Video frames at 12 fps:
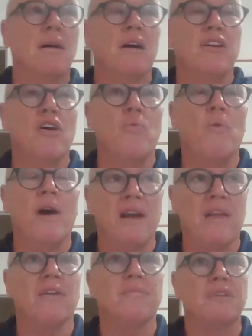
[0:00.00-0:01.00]
I know one
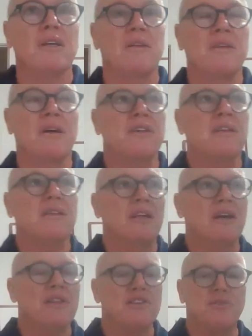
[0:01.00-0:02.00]
other. I think
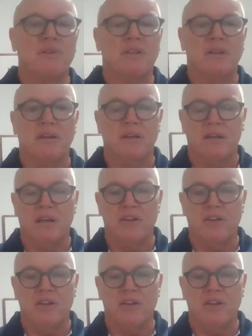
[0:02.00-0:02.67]
the others are in